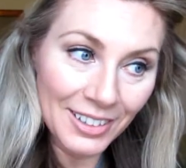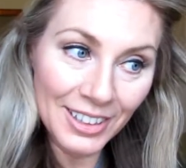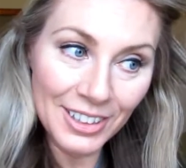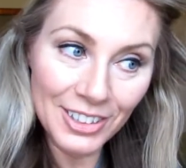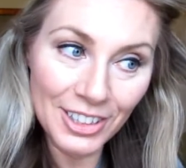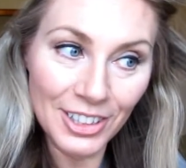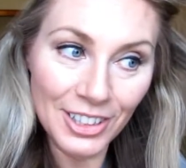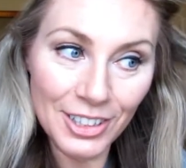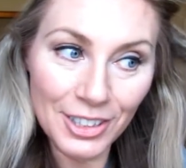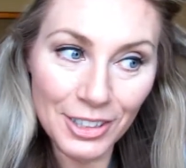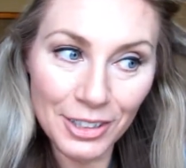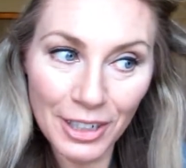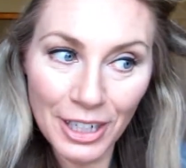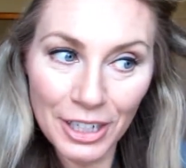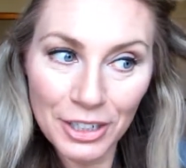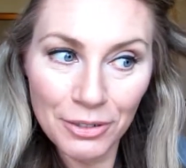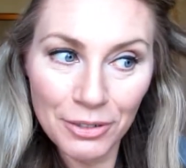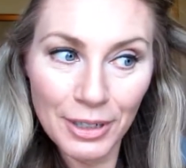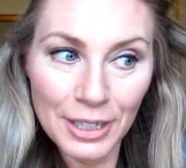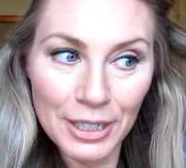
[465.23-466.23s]
she just
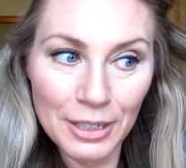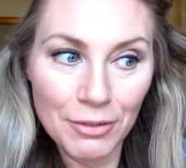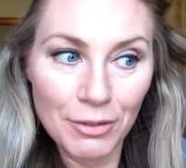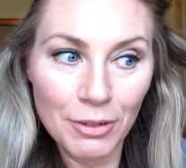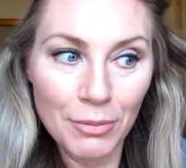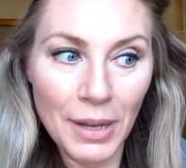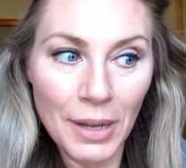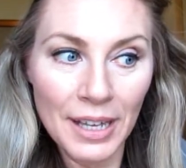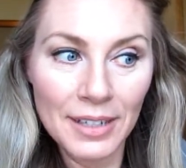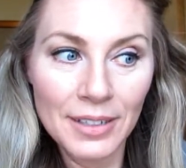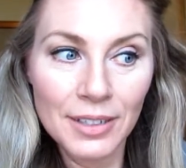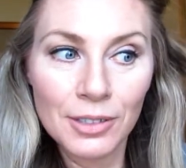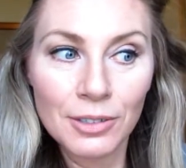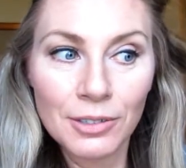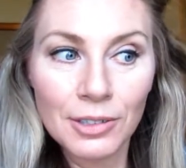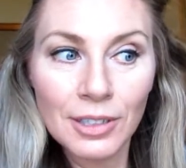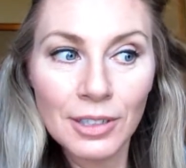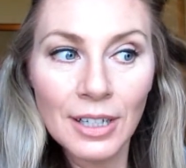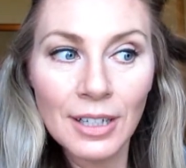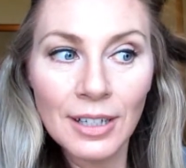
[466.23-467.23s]
graduated from high
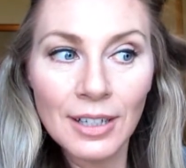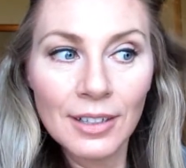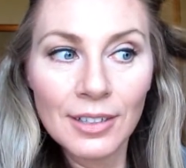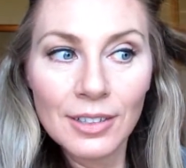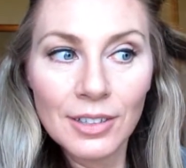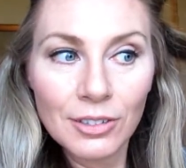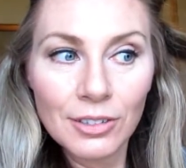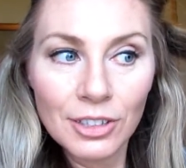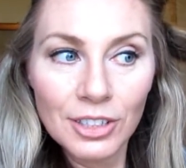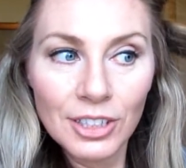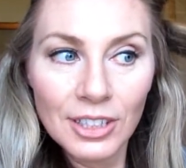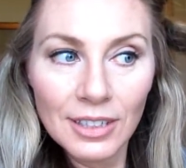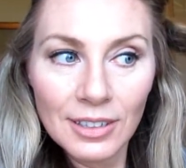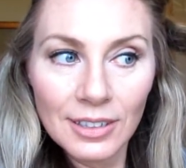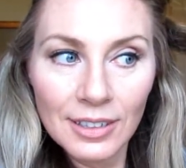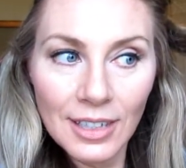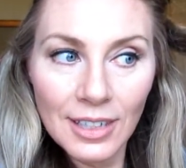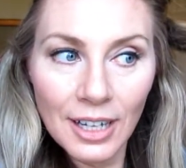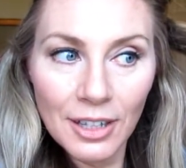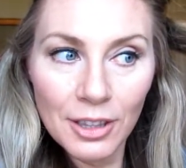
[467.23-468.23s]
school, so she
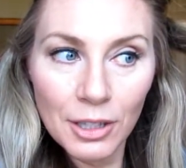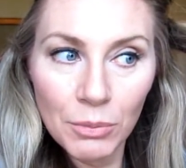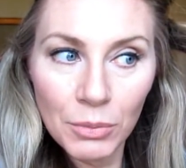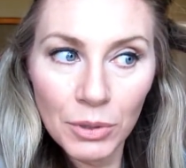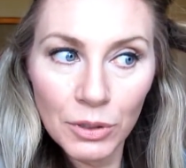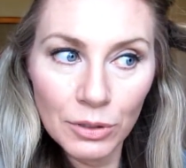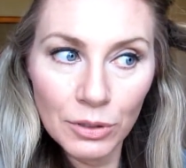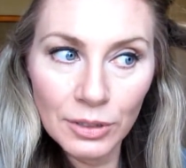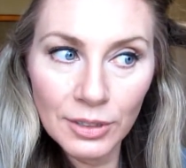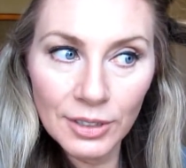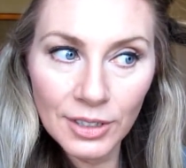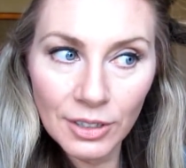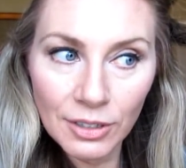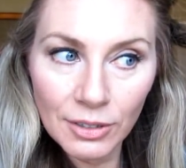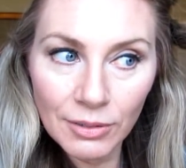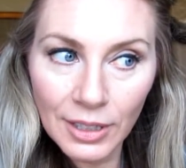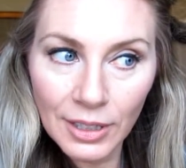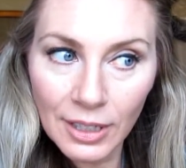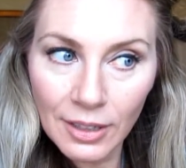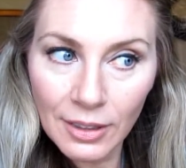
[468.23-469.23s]
is not in the mood to
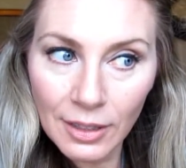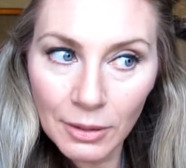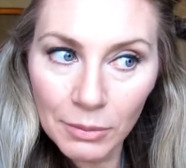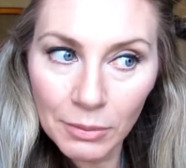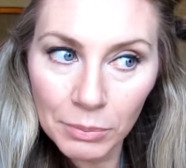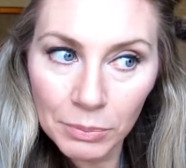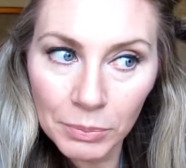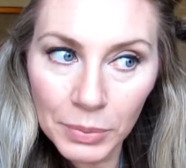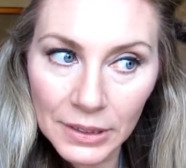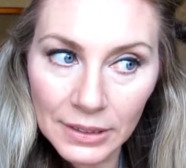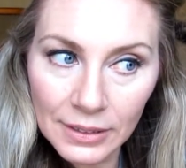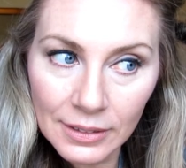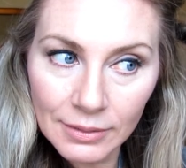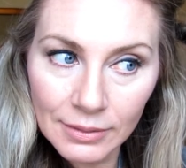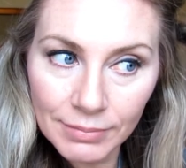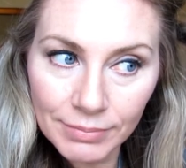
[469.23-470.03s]
do anything but